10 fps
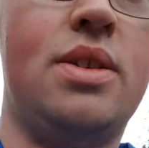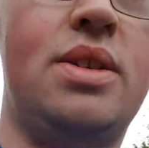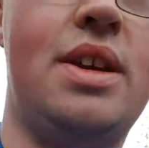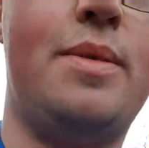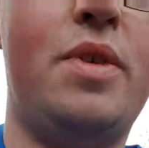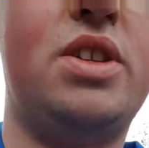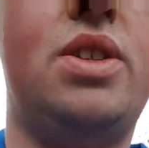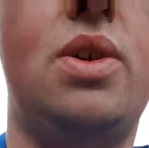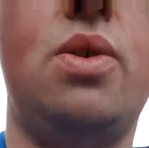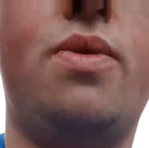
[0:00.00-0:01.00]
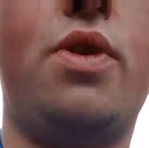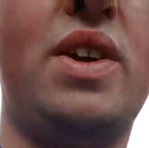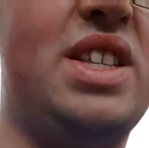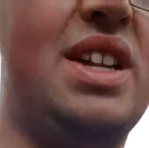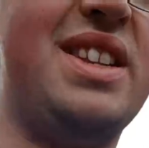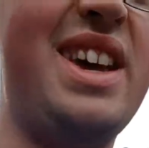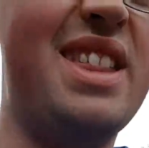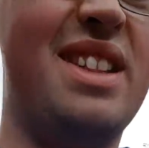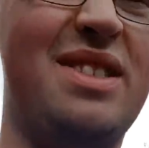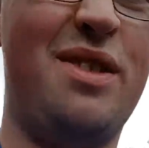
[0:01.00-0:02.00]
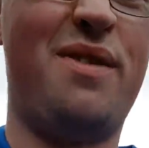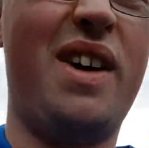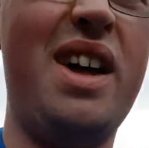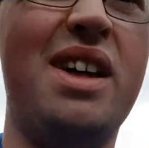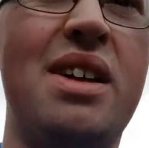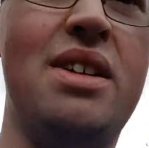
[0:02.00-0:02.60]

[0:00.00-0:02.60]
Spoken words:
Just thinking what to do for the rest of the day then, to be fair.